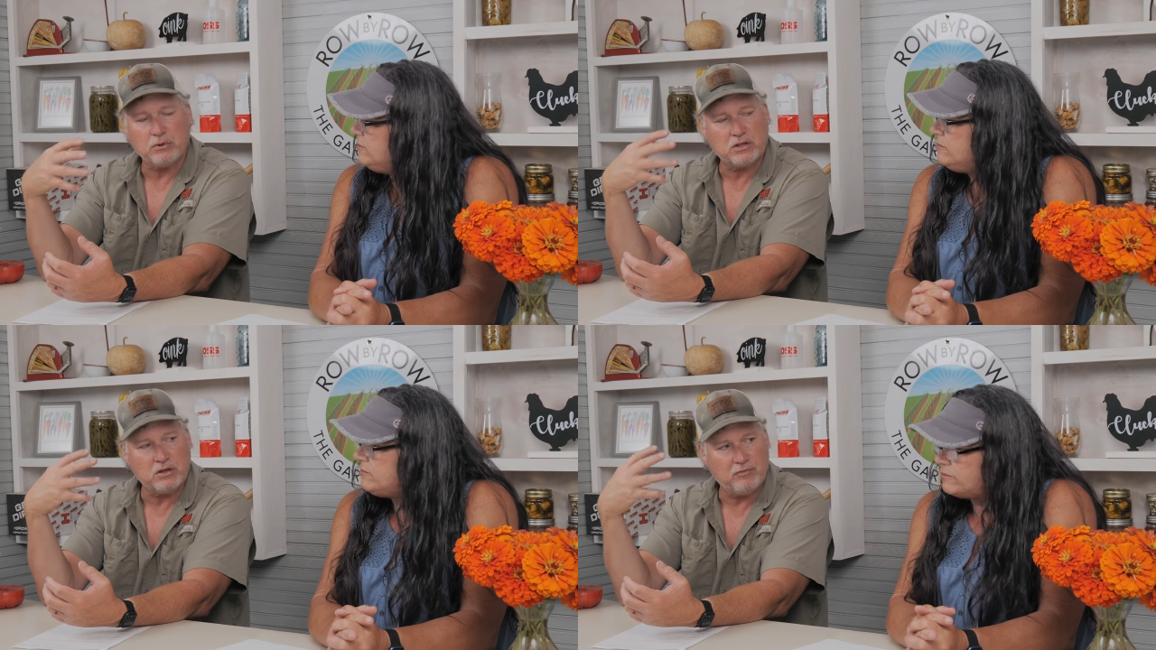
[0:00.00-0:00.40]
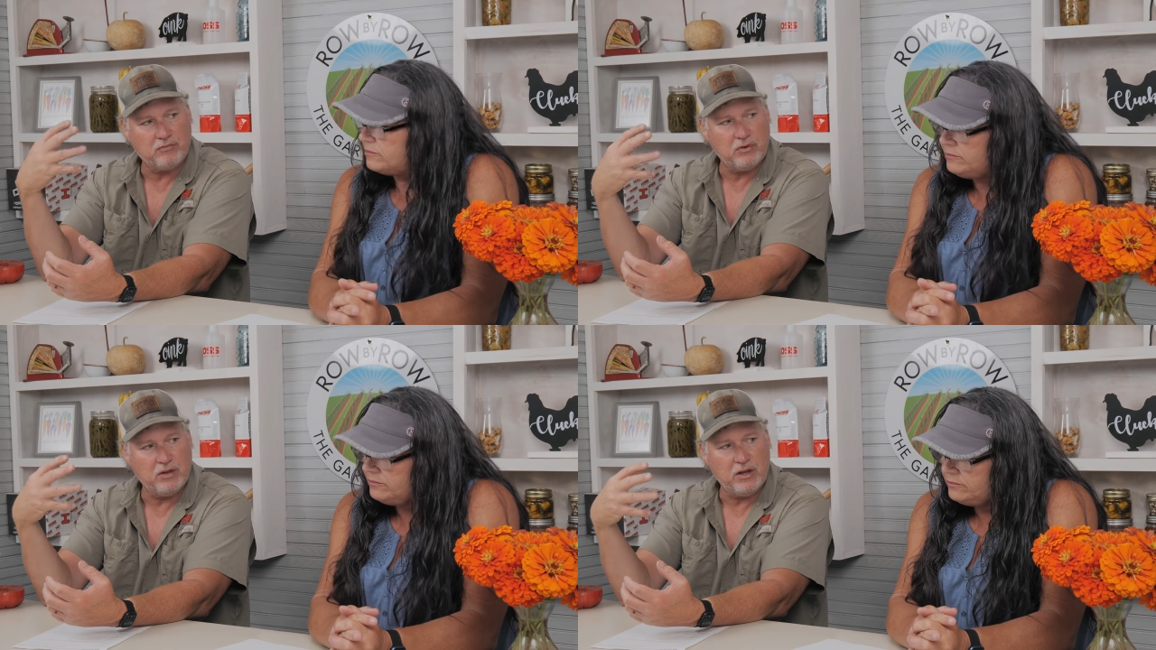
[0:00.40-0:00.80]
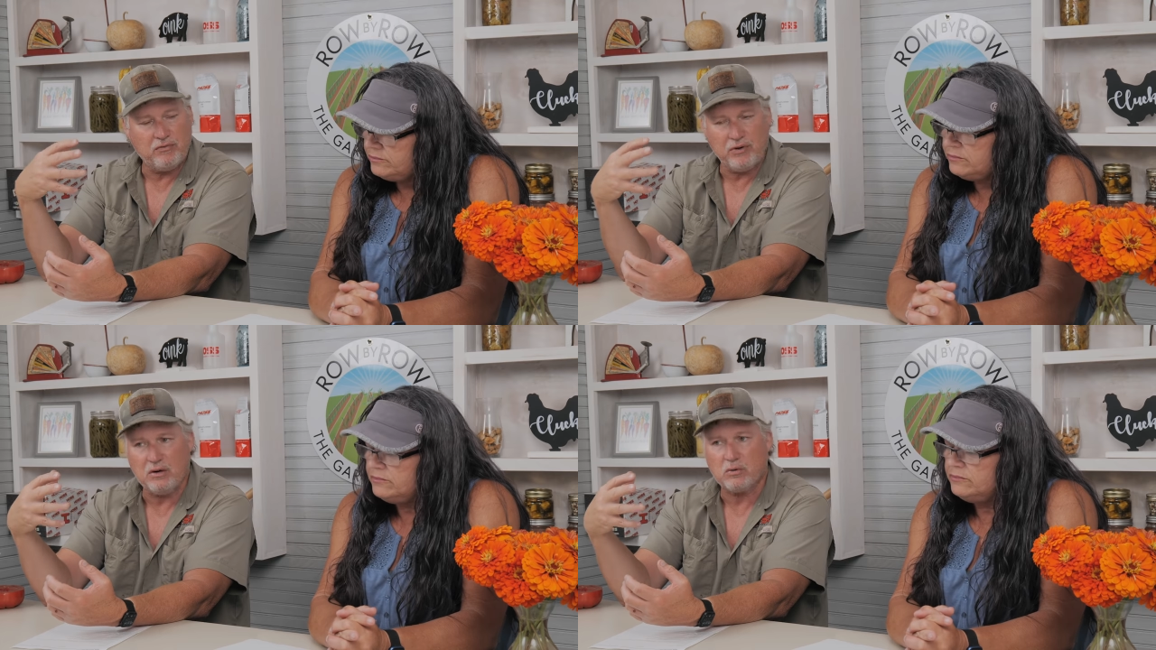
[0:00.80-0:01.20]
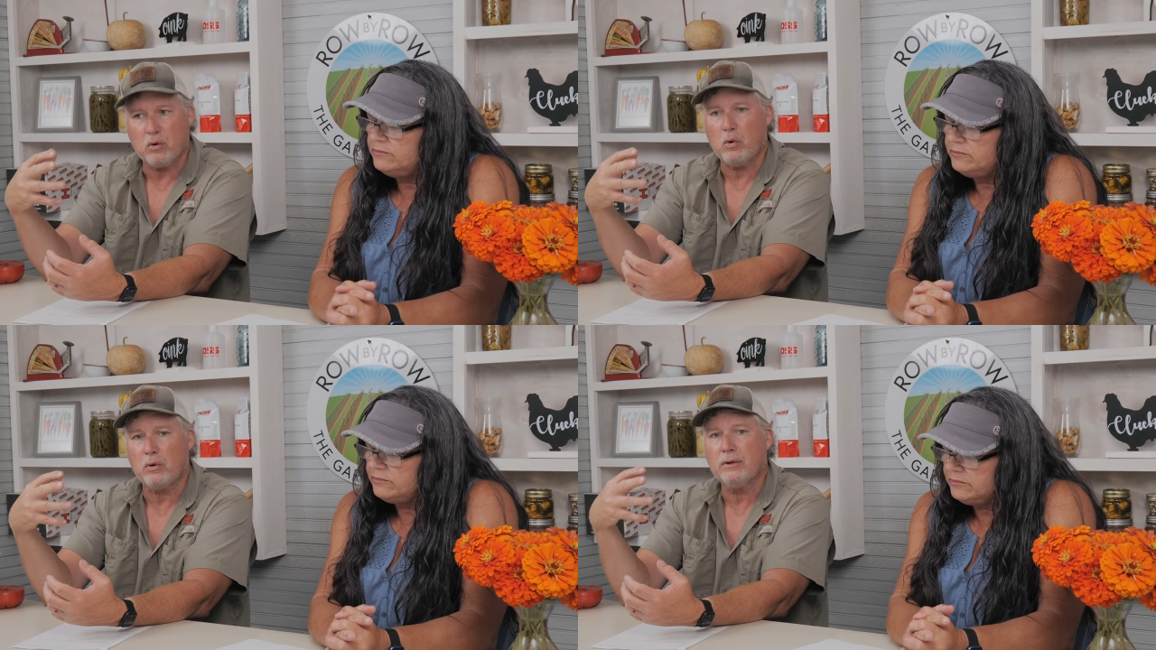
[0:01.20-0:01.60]
Speaker 1: was the field
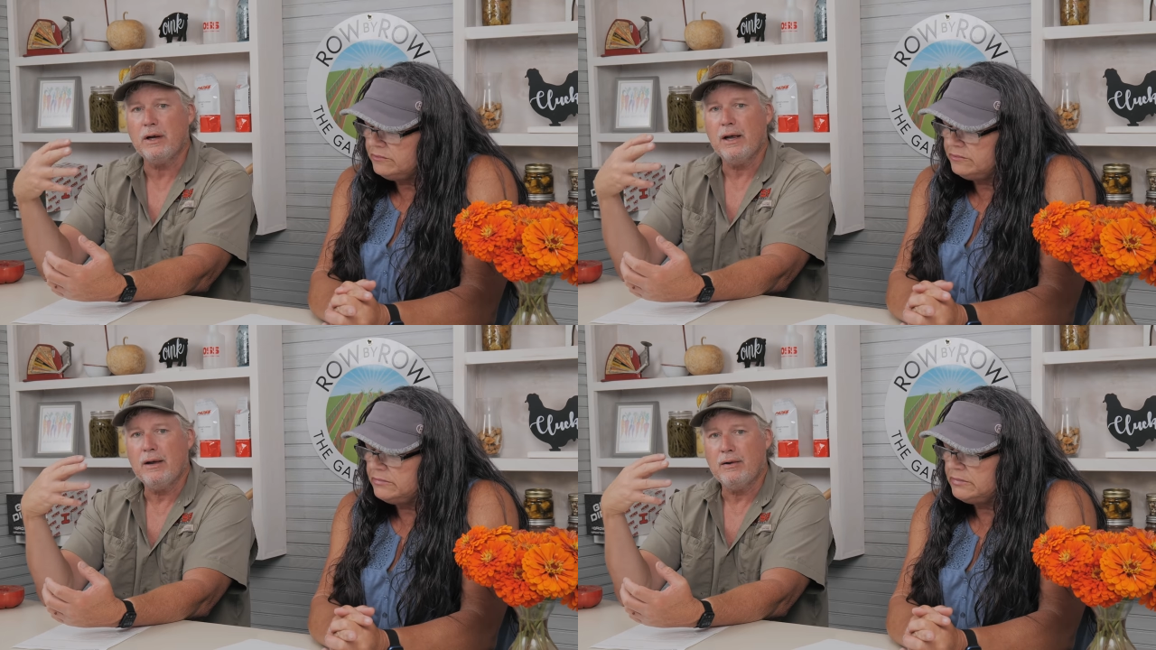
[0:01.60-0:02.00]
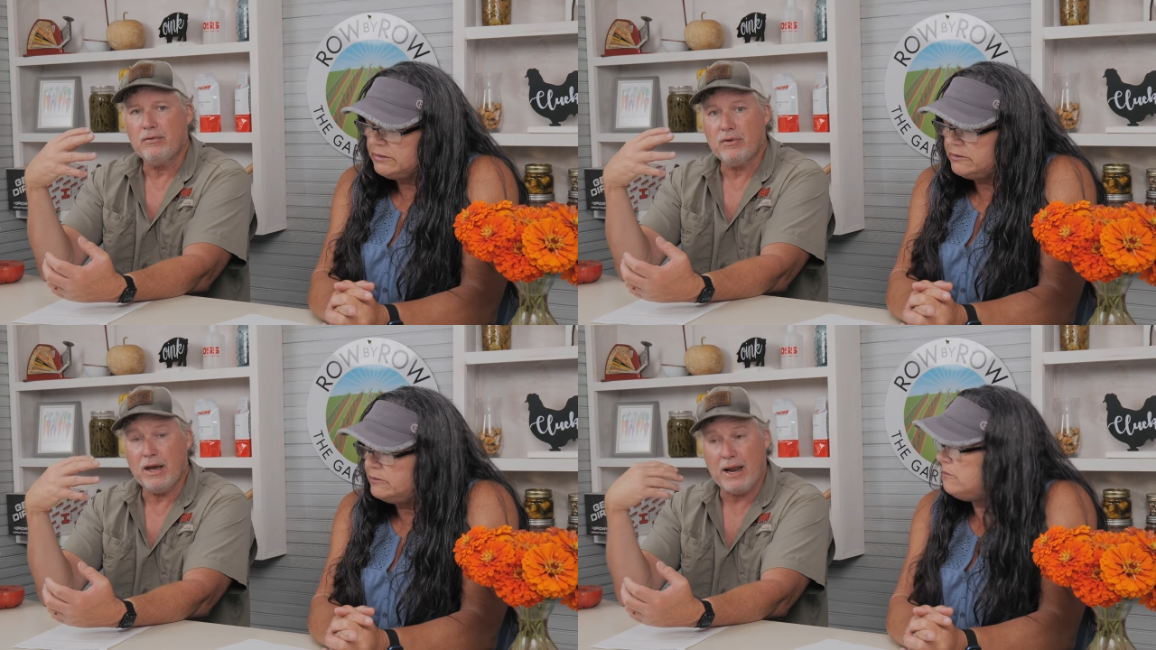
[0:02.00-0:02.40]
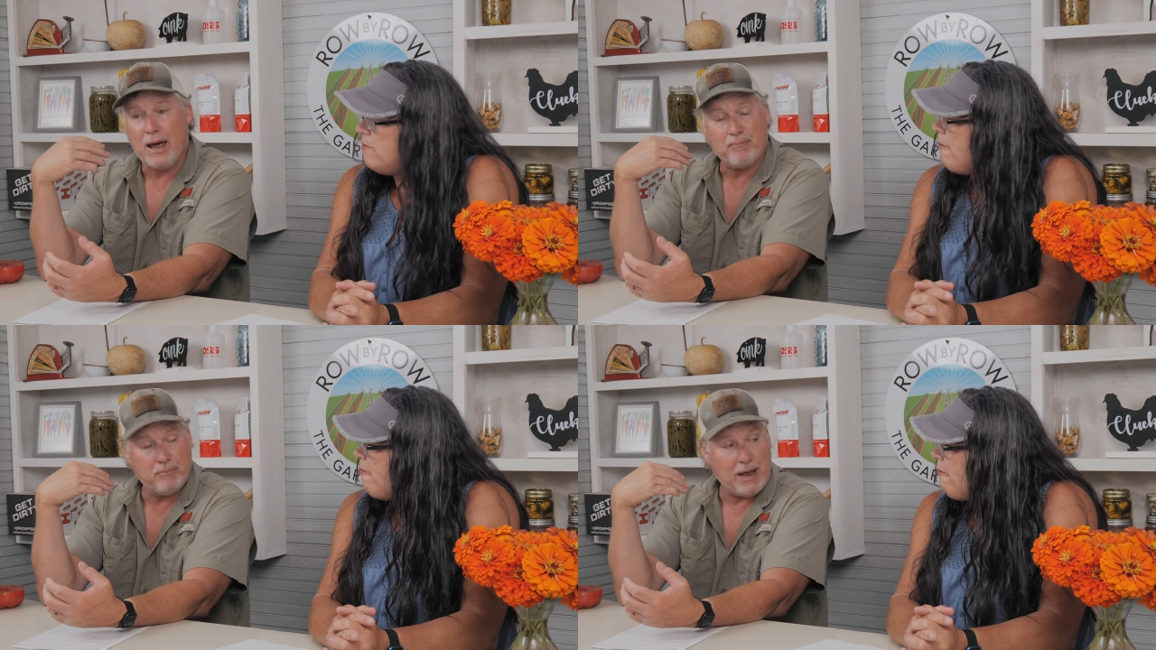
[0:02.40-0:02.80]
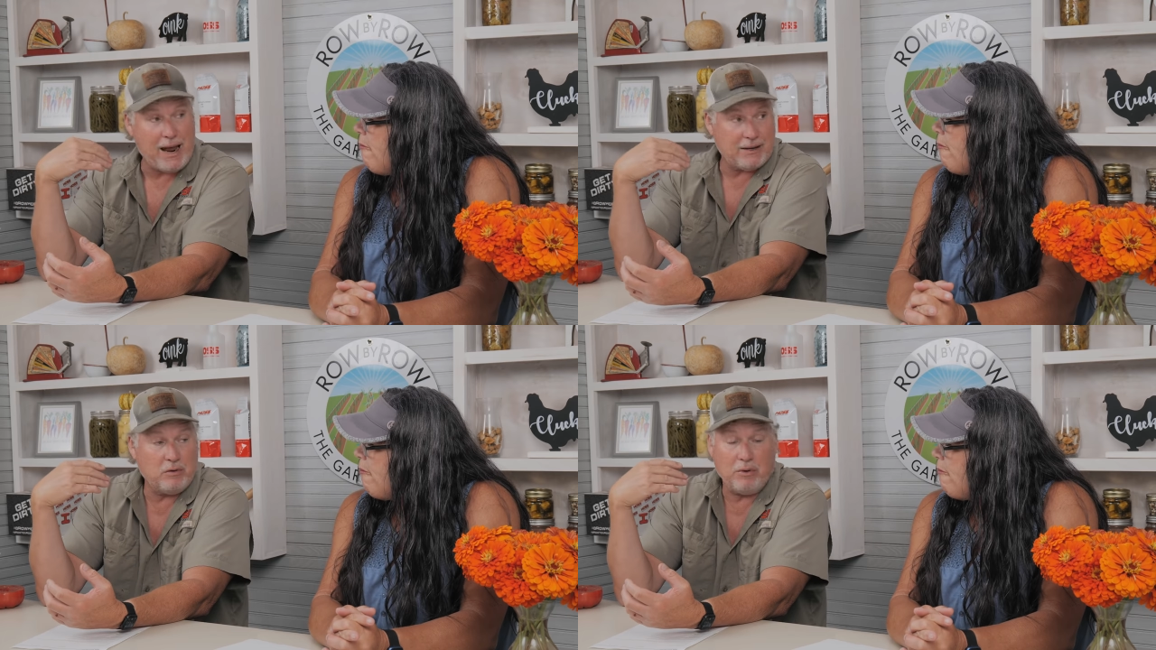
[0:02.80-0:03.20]
corn. And I
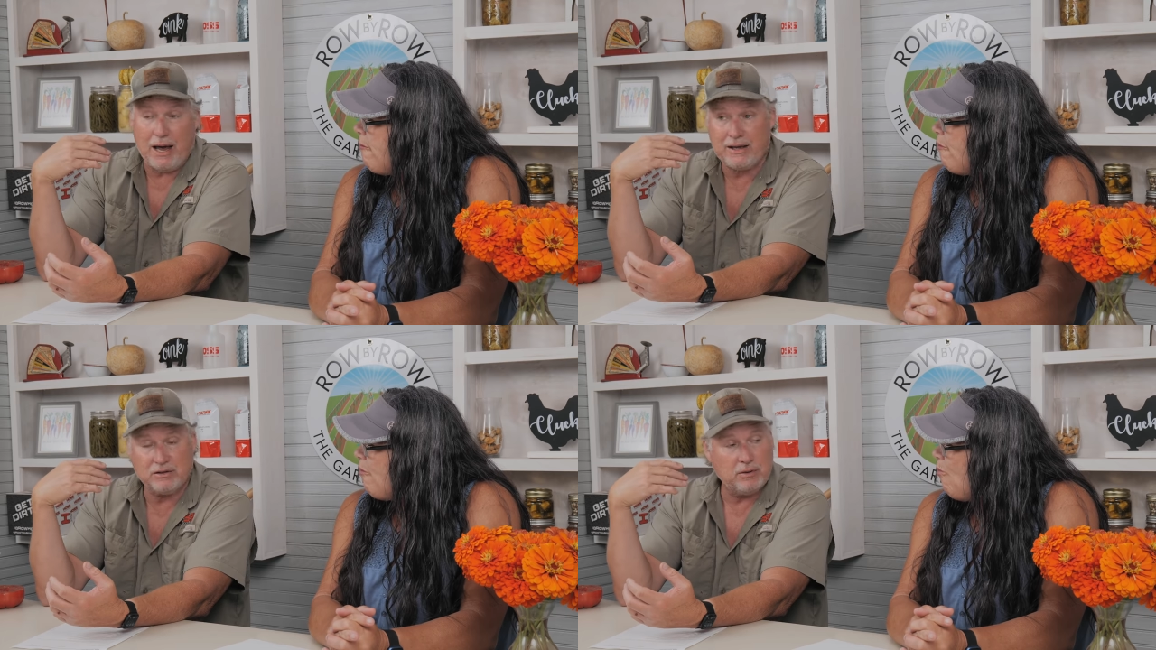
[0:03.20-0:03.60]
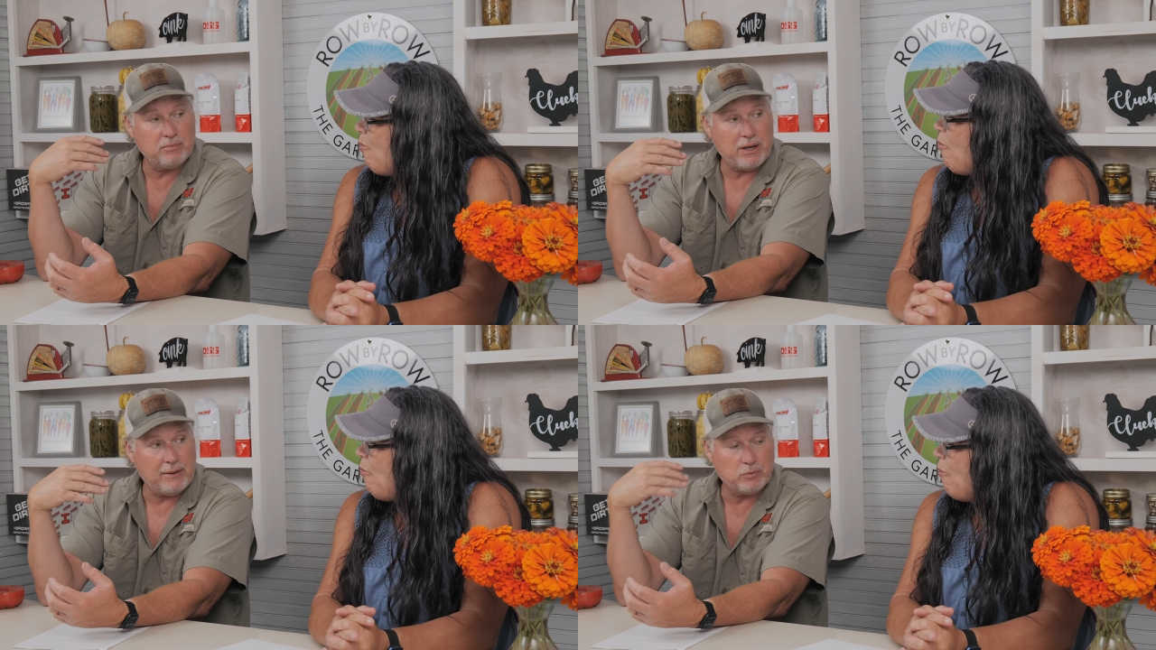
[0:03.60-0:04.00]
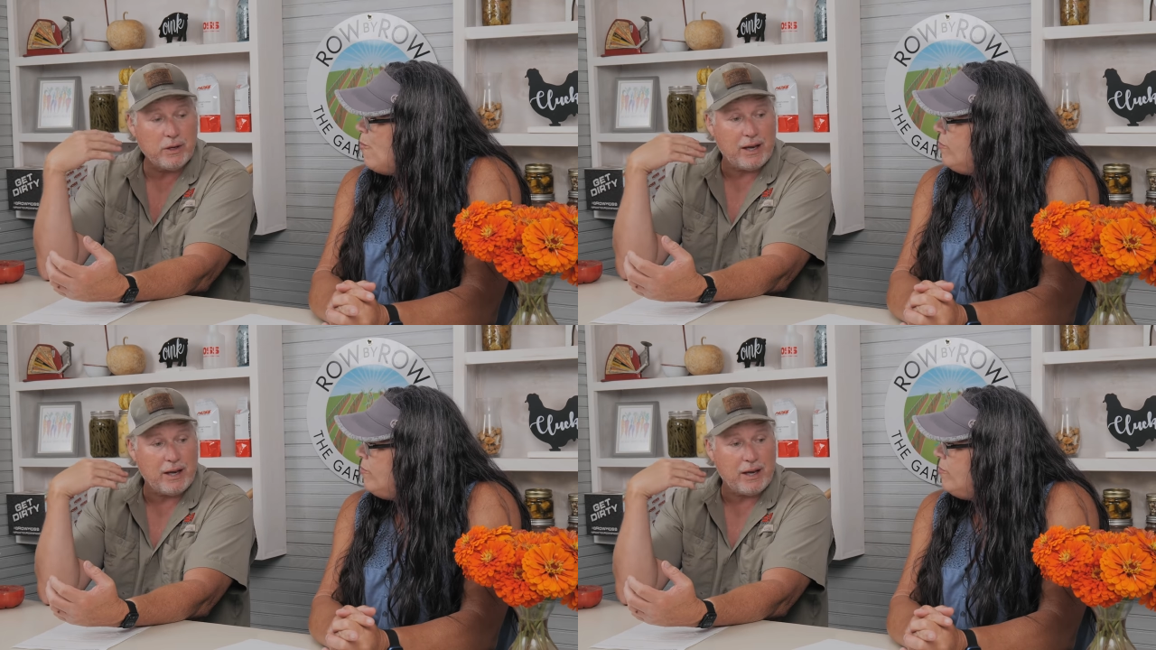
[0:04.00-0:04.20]
do like it sometimes. We